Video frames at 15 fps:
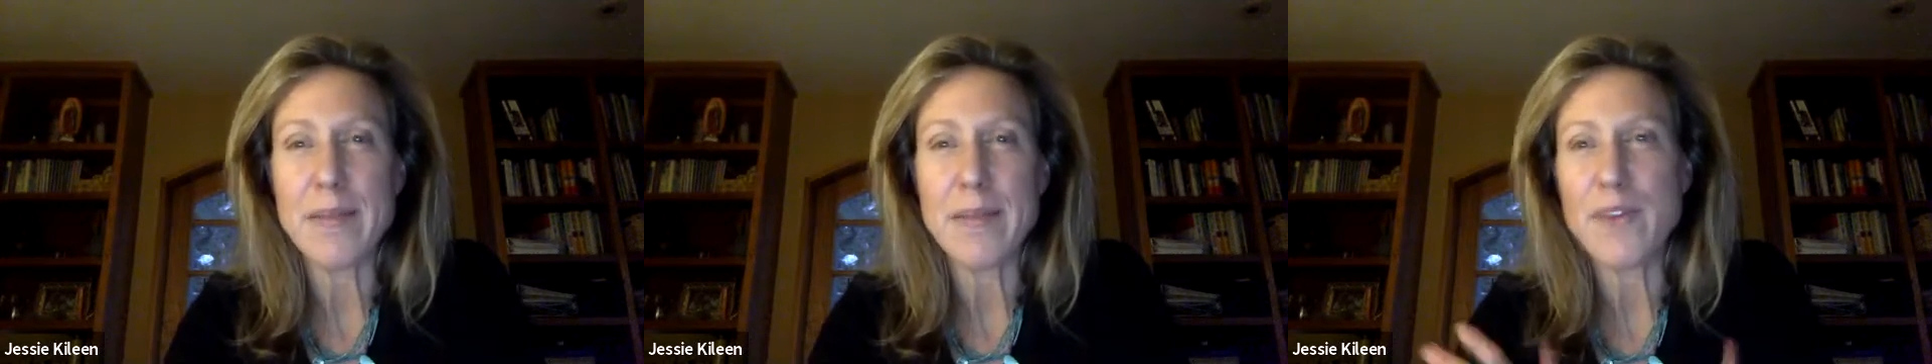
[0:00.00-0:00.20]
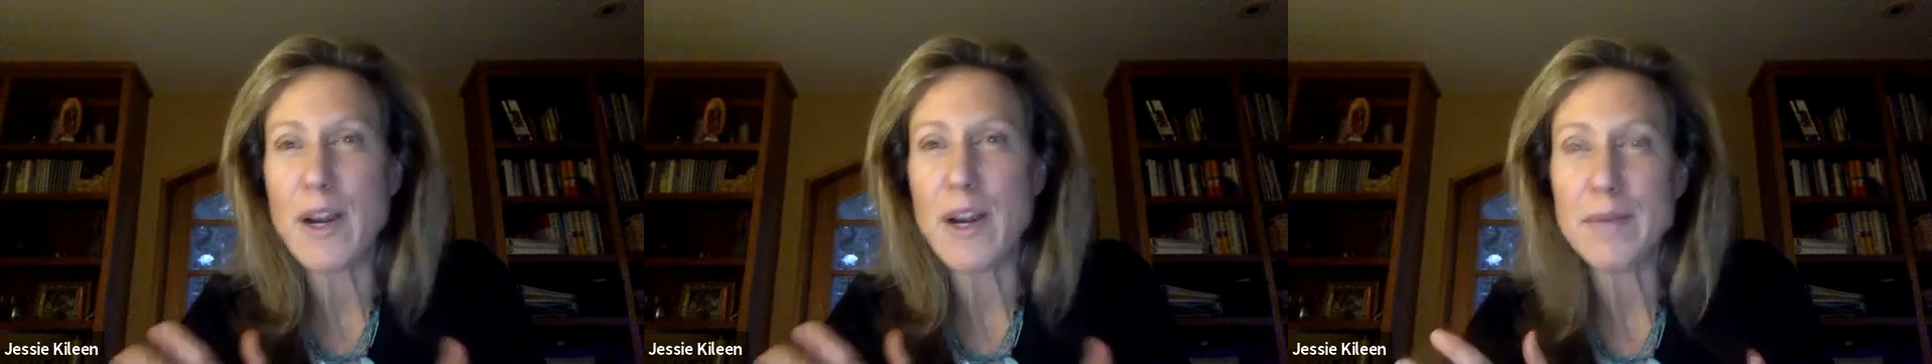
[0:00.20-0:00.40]

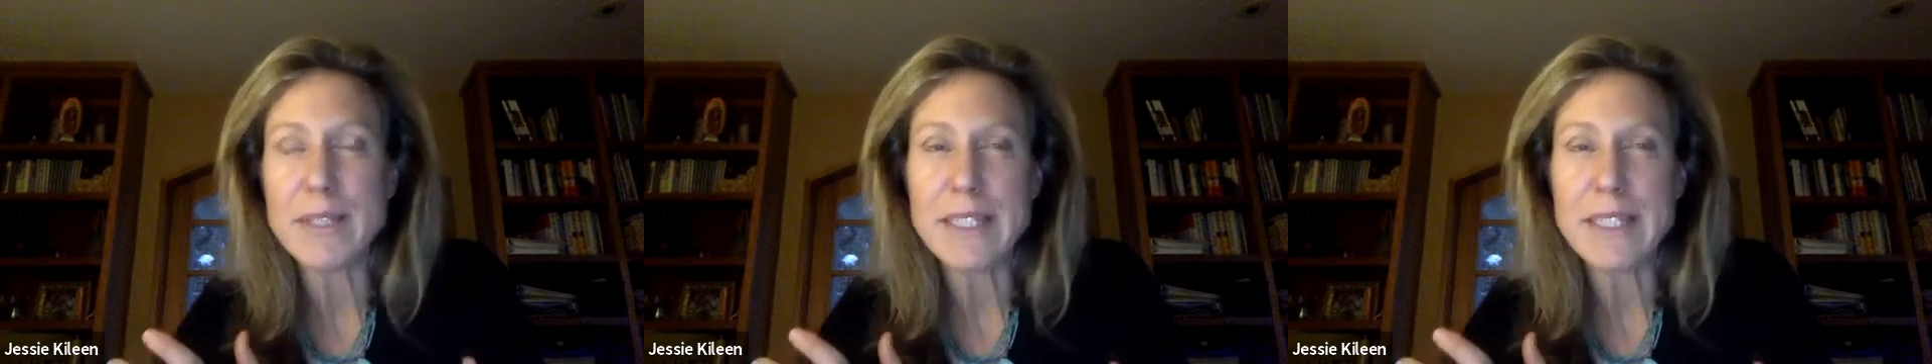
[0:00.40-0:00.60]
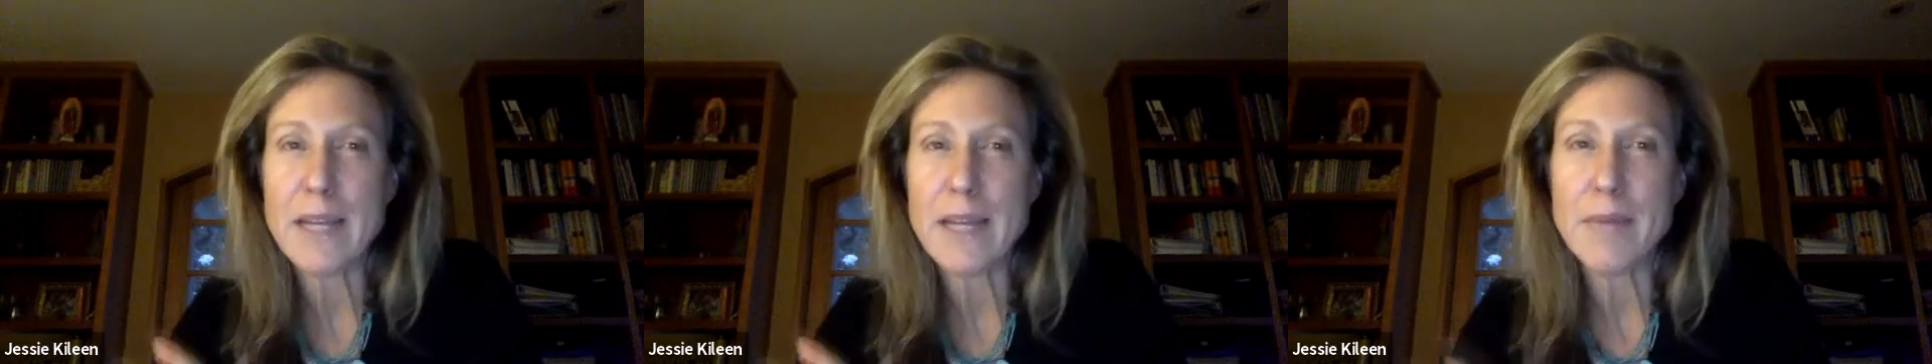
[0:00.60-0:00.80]
farm to
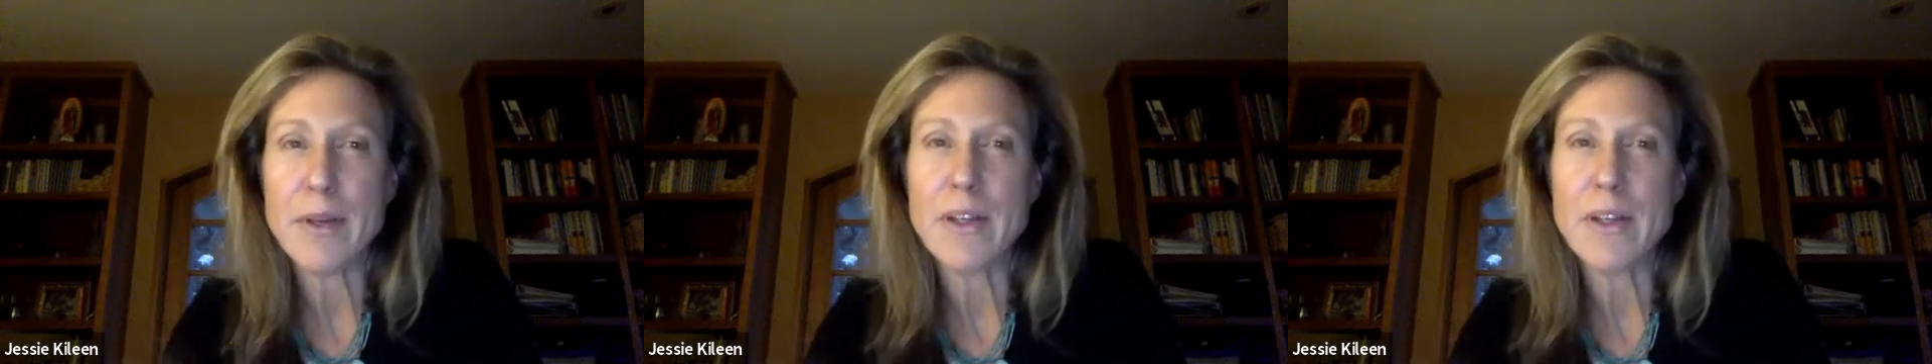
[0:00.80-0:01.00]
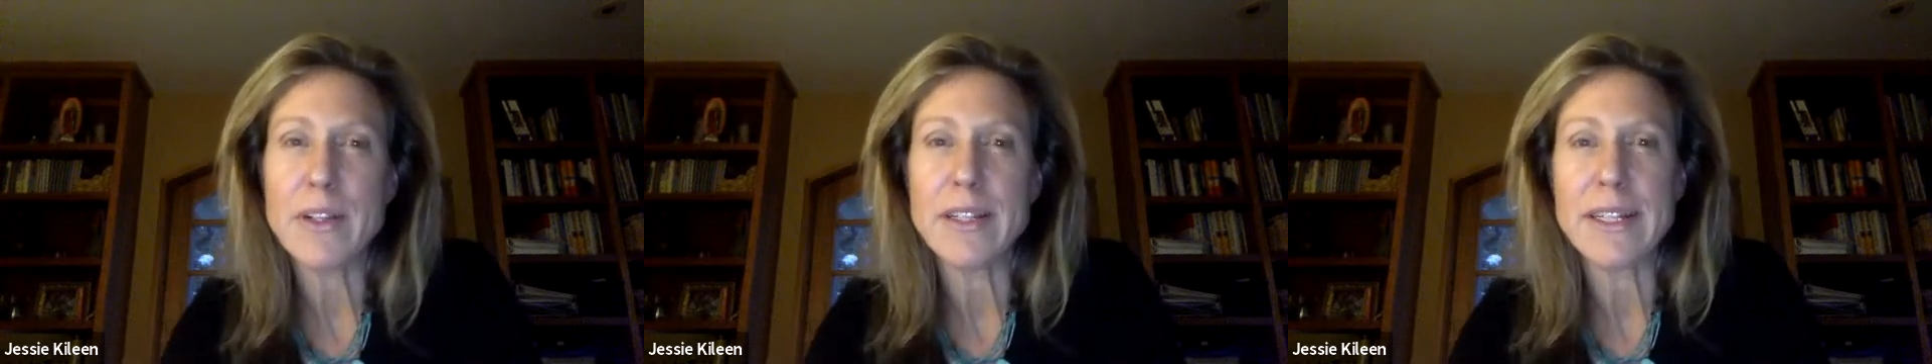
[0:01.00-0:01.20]

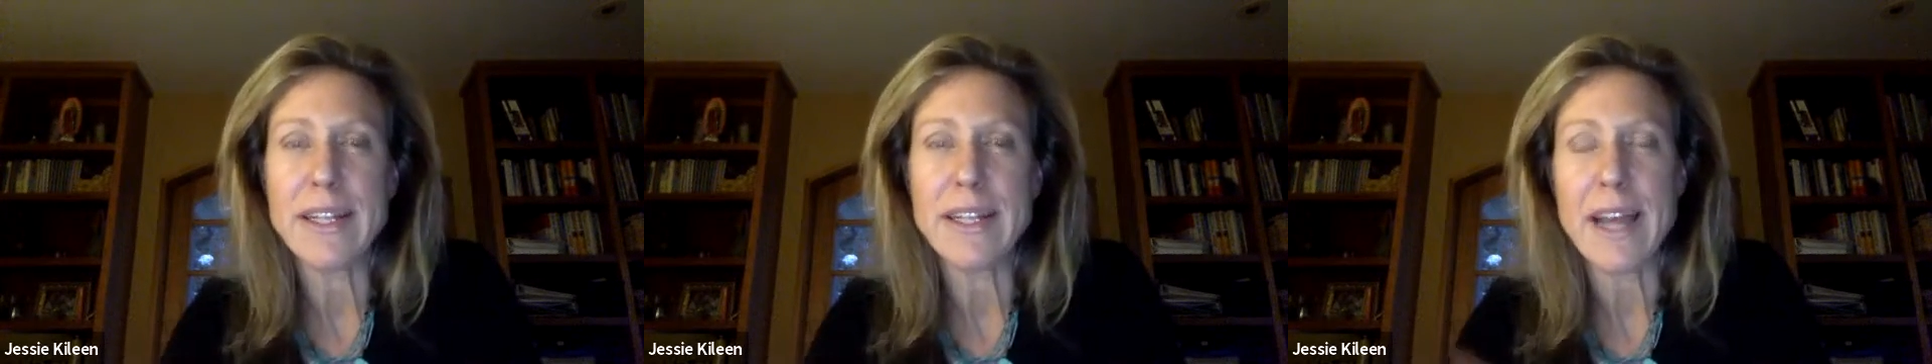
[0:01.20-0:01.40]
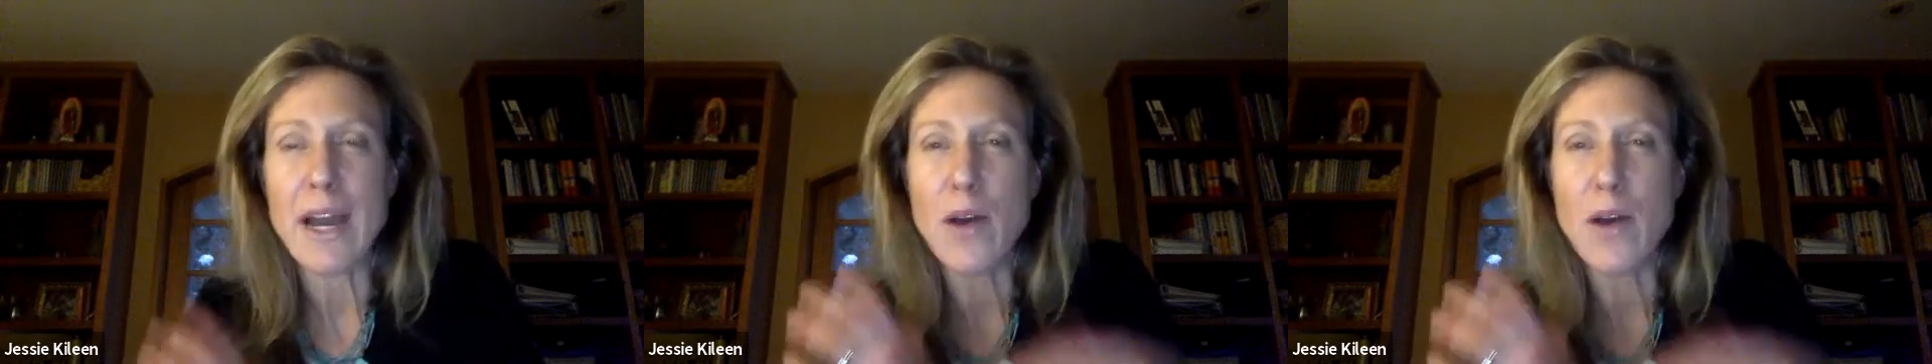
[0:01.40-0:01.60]
table and
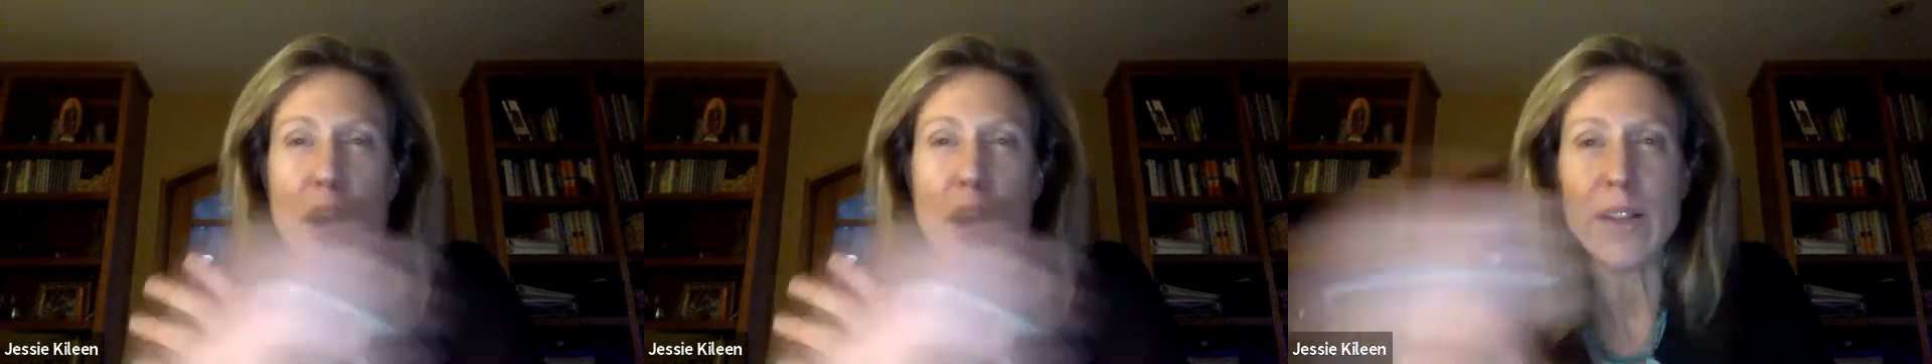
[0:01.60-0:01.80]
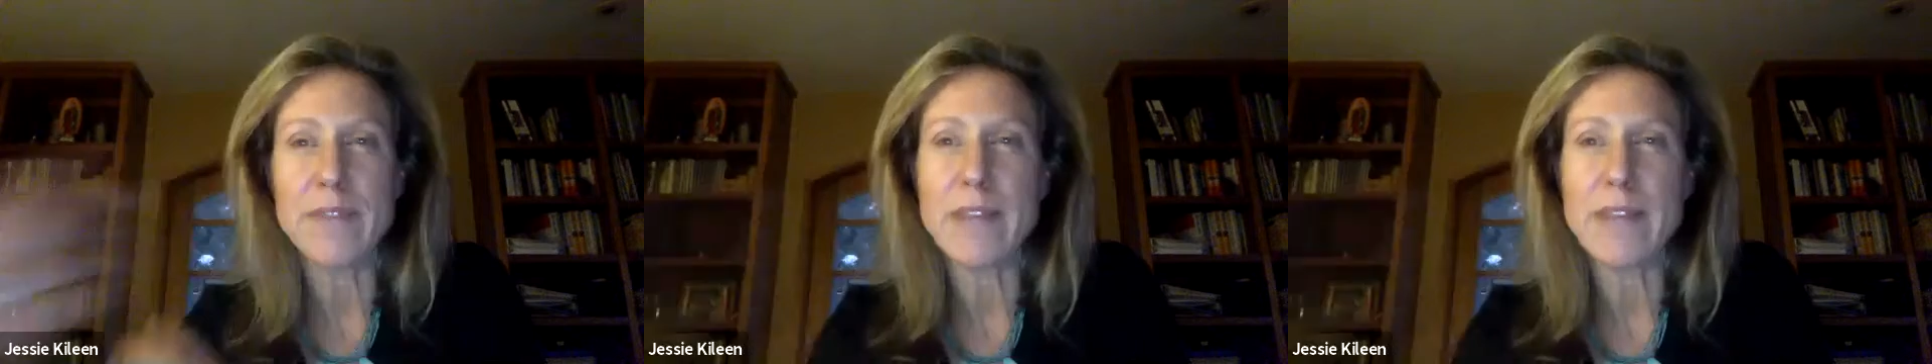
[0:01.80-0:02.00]
how
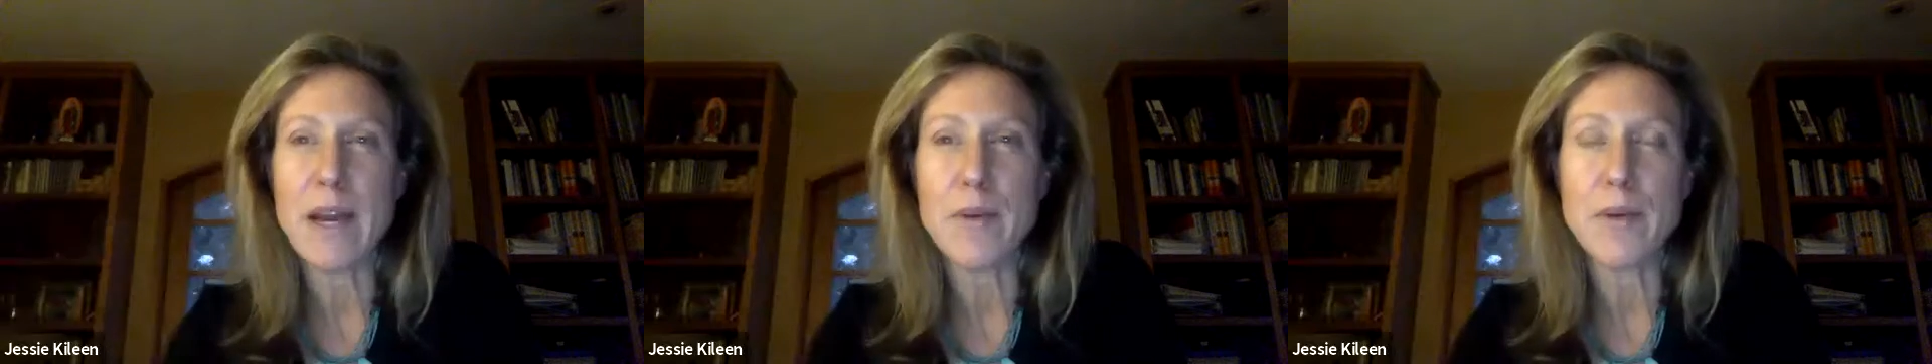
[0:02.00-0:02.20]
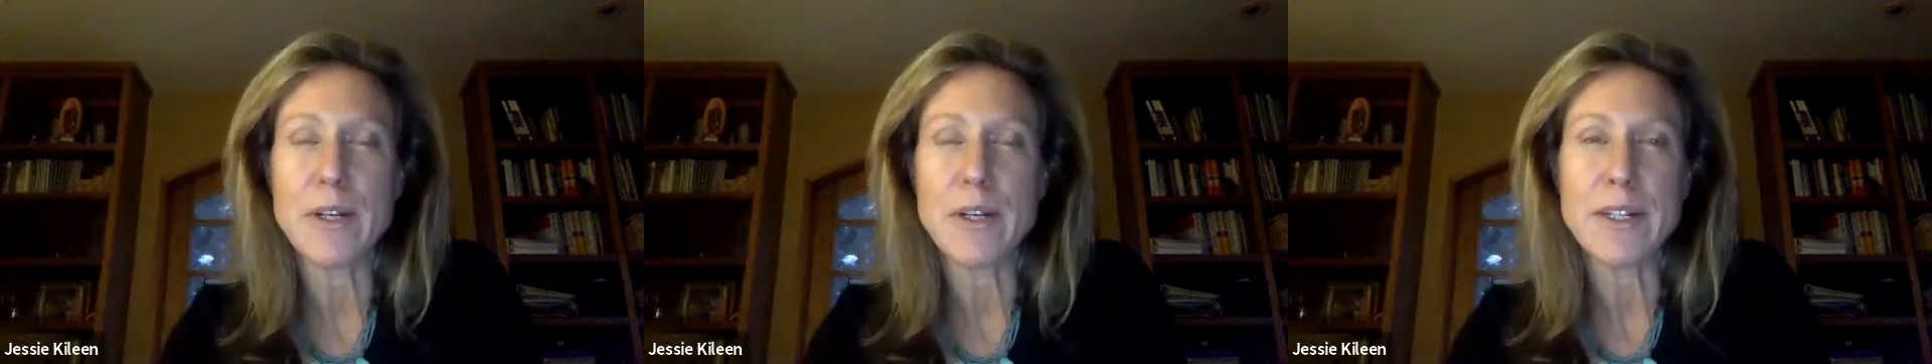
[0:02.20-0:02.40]
all of
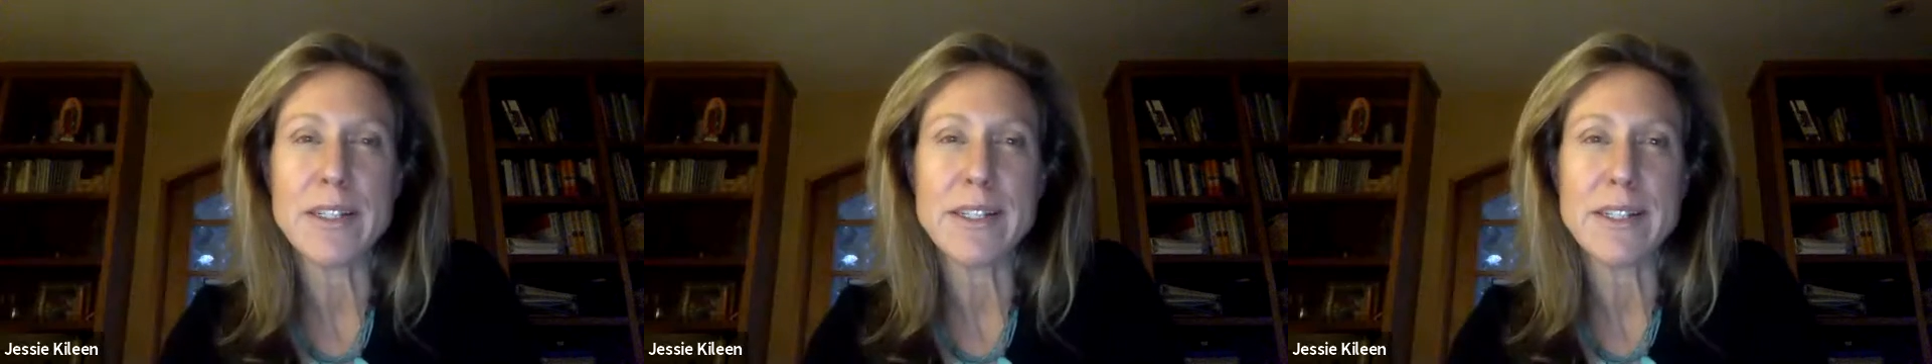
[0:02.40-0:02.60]
that works.